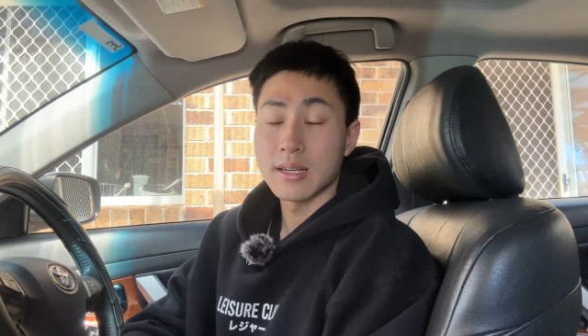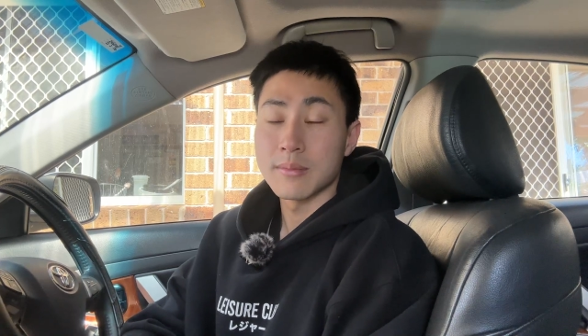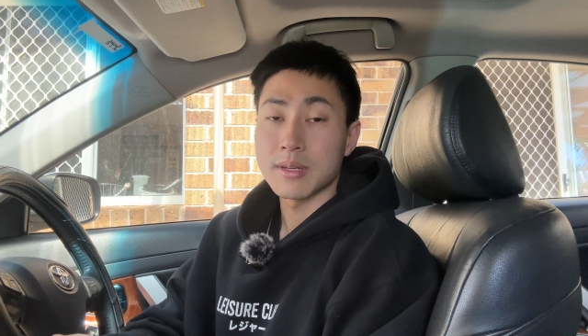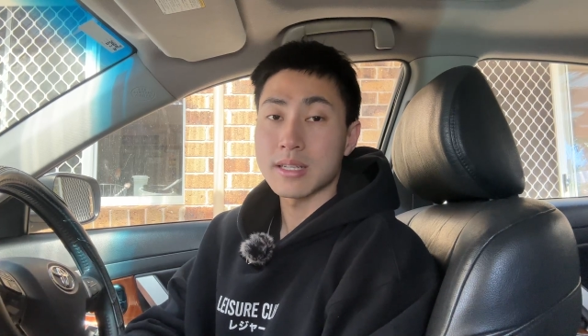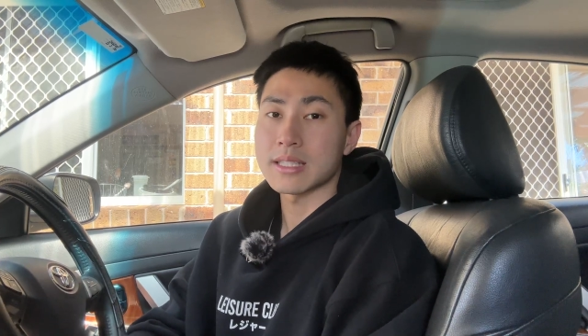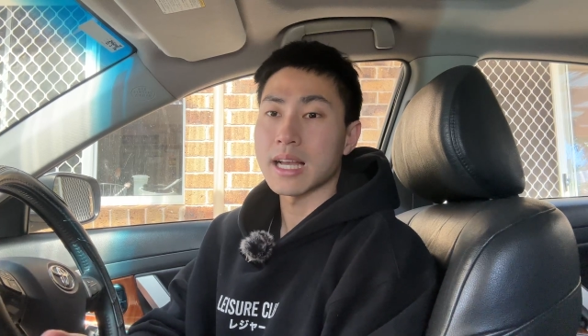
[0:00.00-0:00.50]

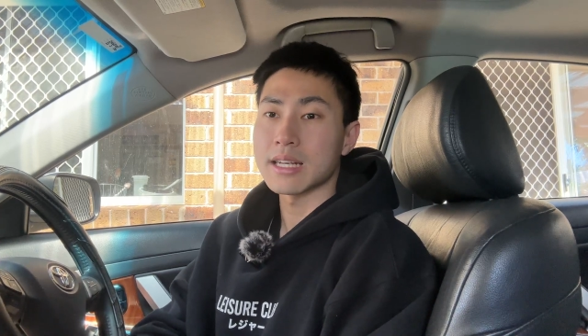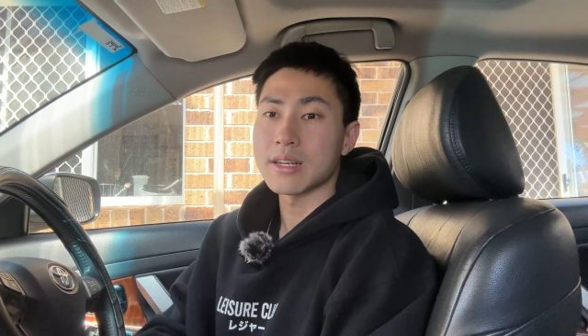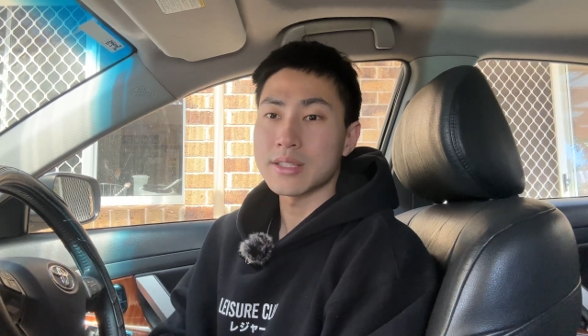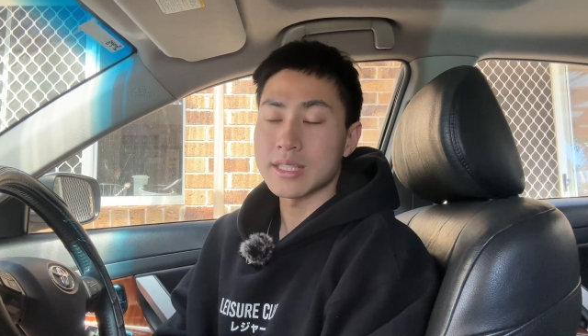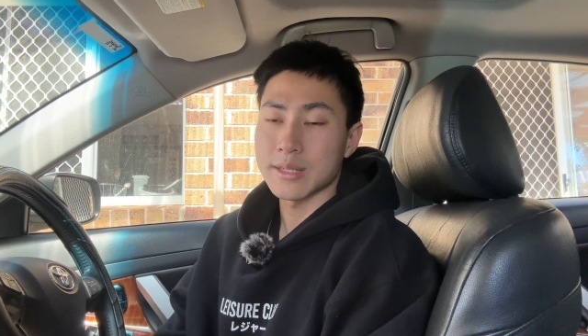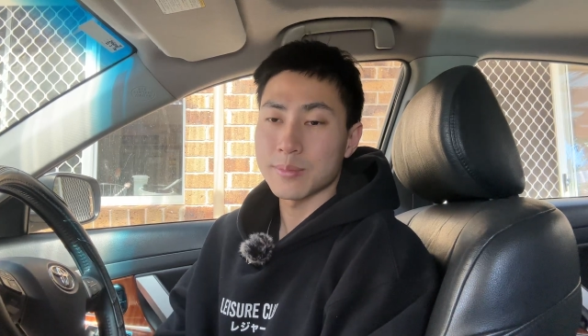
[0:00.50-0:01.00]
Because I know
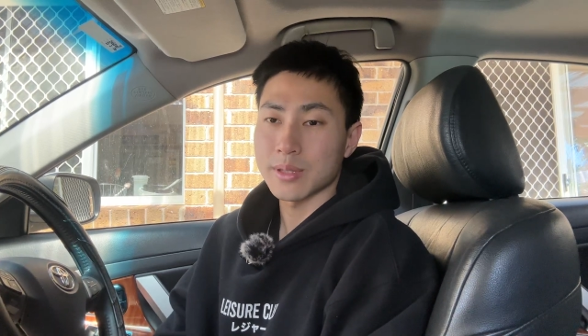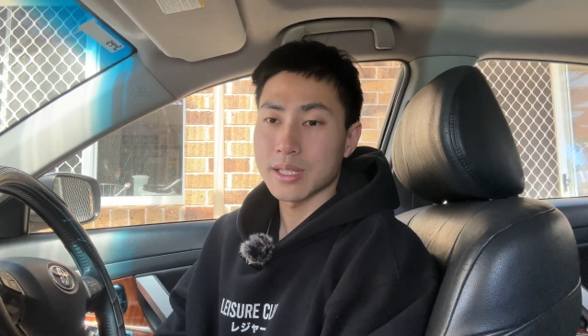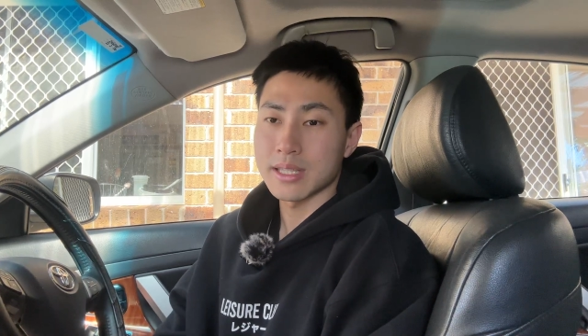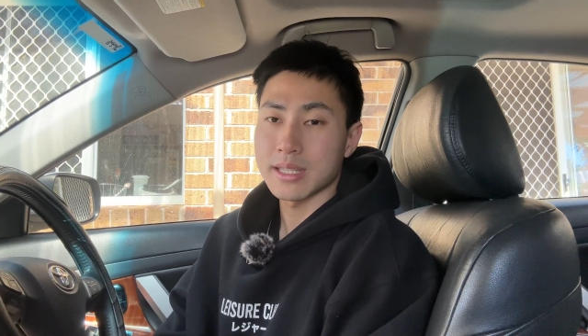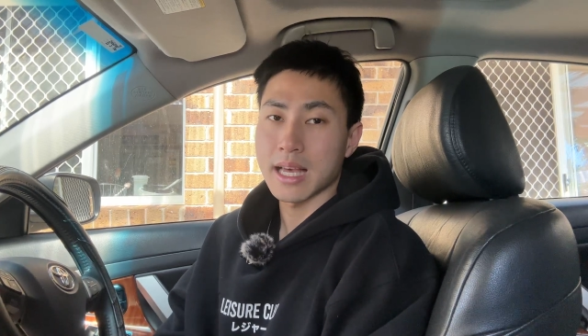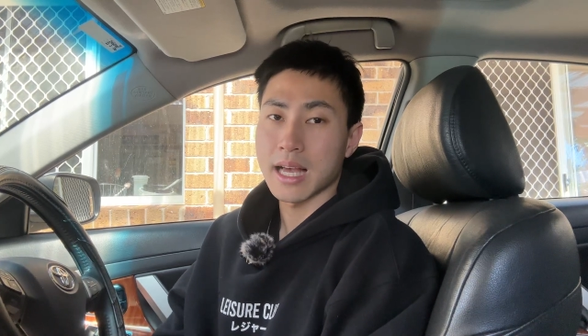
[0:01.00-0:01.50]

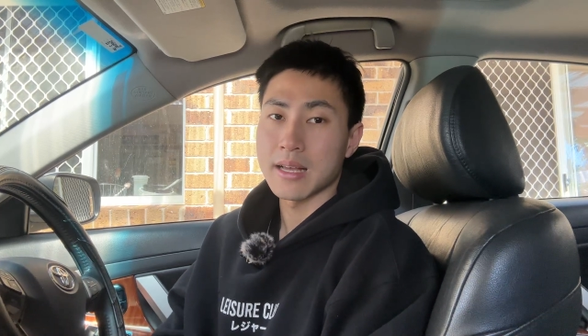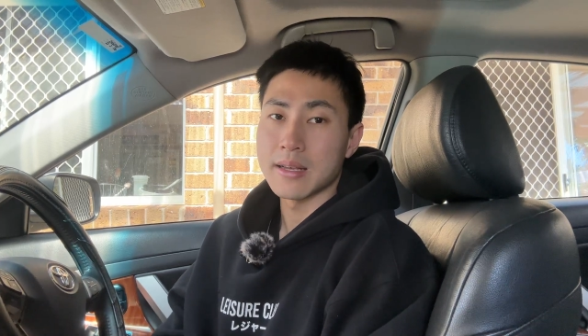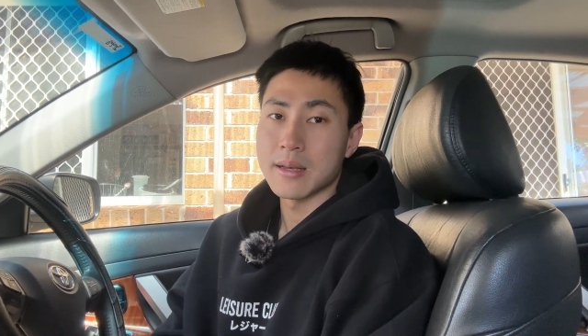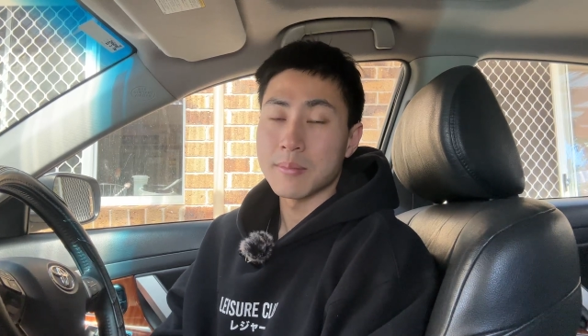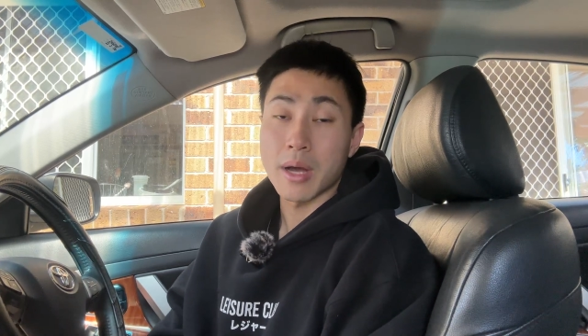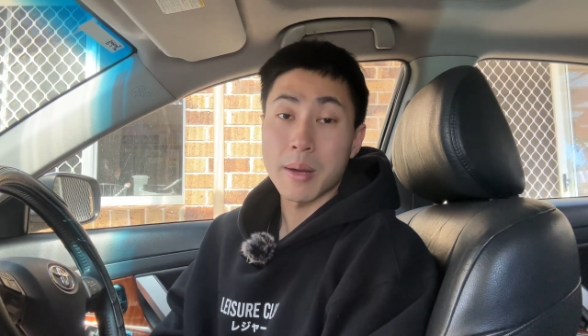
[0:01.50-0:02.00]
deeply that
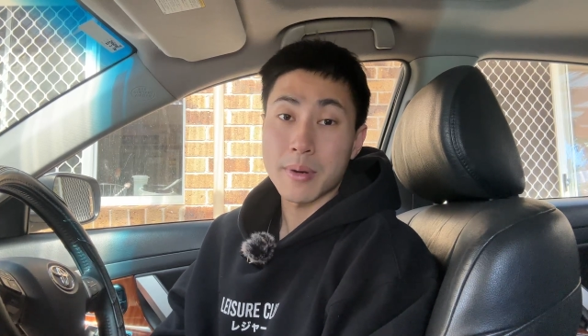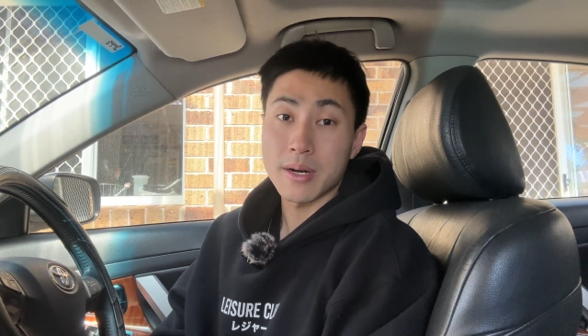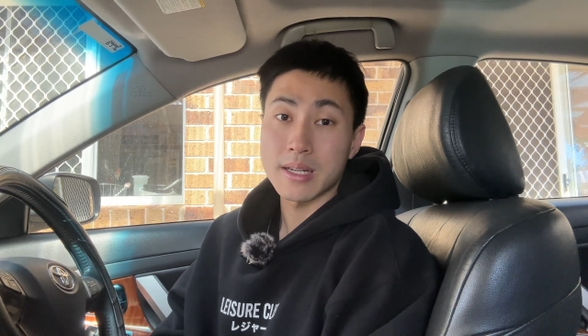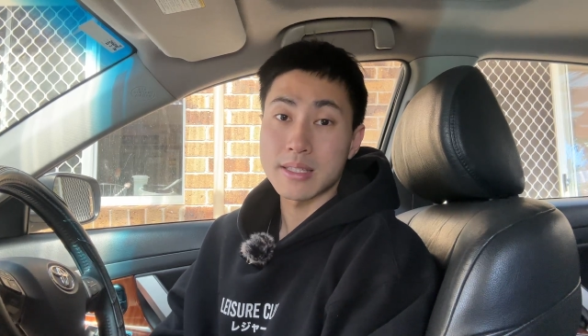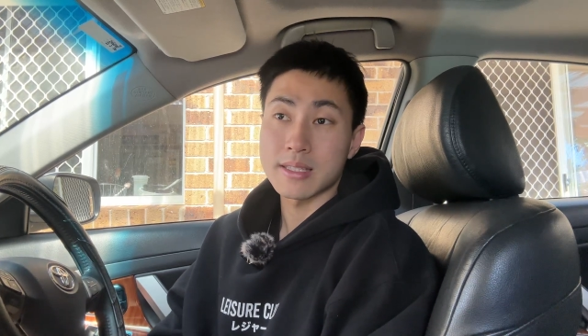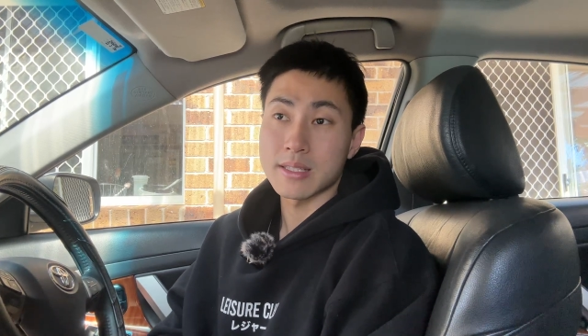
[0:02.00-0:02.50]
my
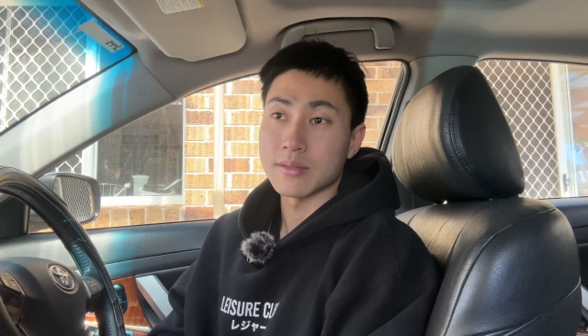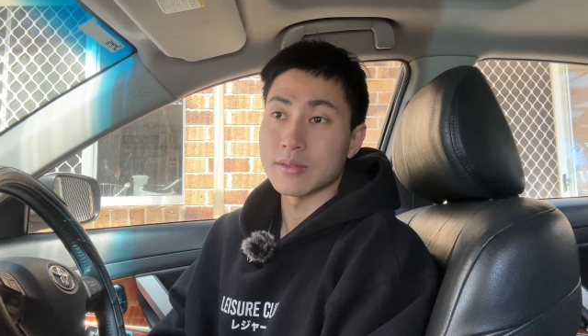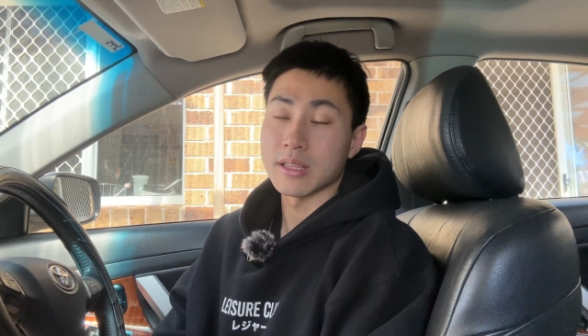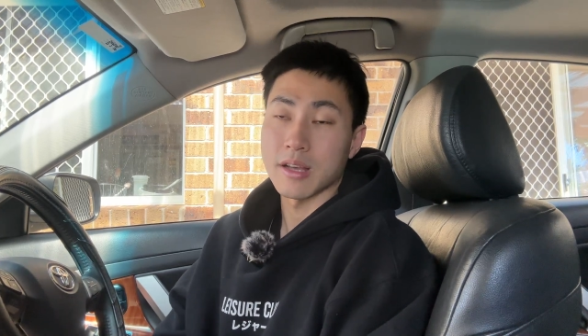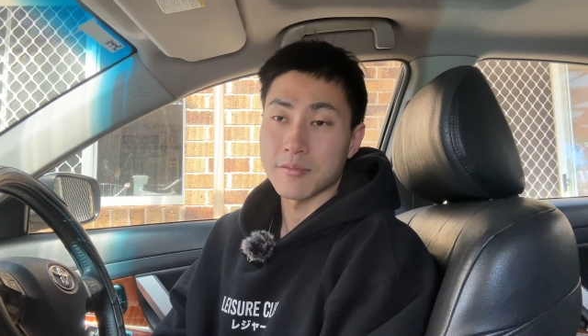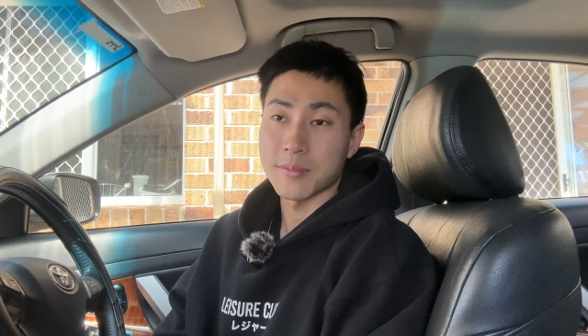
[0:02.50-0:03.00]
parents still
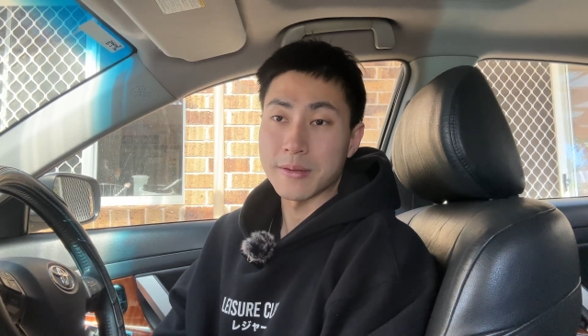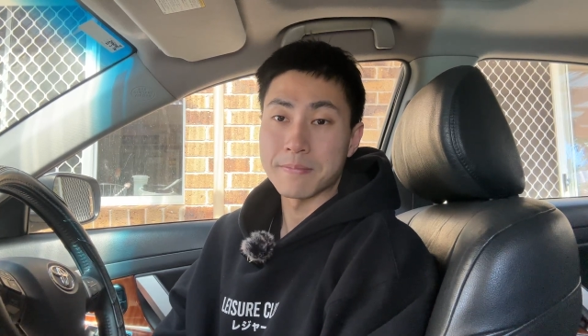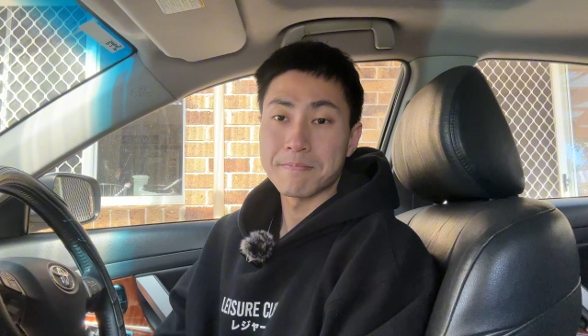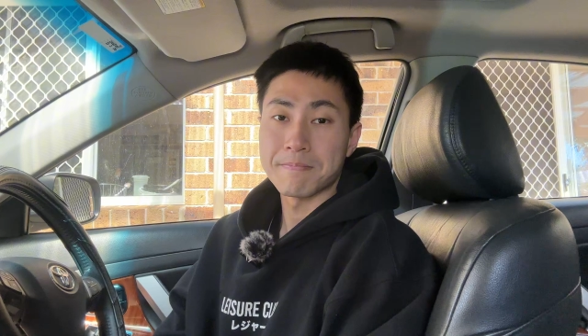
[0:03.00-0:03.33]
love me